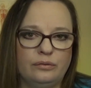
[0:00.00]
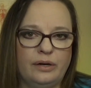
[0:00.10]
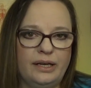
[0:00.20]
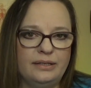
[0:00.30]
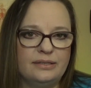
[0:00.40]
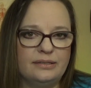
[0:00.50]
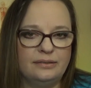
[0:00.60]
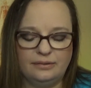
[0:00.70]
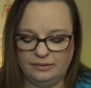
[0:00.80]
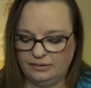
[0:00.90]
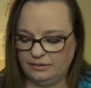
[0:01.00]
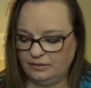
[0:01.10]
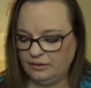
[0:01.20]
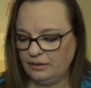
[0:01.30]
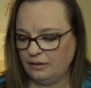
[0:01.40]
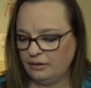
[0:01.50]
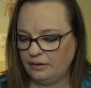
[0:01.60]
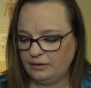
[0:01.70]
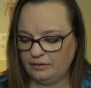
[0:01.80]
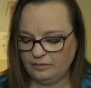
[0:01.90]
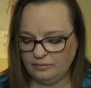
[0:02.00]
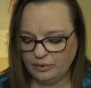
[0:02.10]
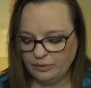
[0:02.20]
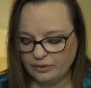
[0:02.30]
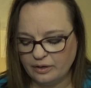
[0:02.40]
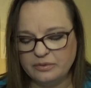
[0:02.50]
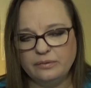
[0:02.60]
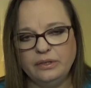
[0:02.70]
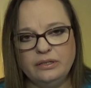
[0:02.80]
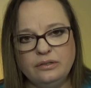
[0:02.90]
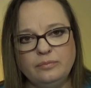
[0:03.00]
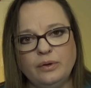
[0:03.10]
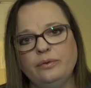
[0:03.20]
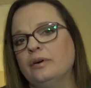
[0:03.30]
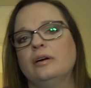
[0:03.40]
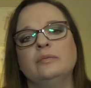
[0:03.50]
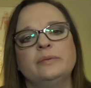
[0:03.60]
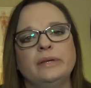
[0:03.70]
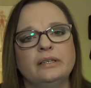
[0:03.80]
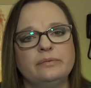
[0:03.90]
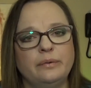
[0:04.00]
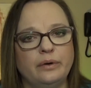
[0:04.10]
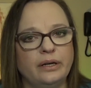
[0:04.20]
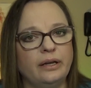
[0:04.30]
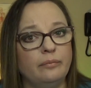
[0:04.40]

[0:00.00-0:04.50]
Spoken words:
rates on both arms, and we do both arms because we want to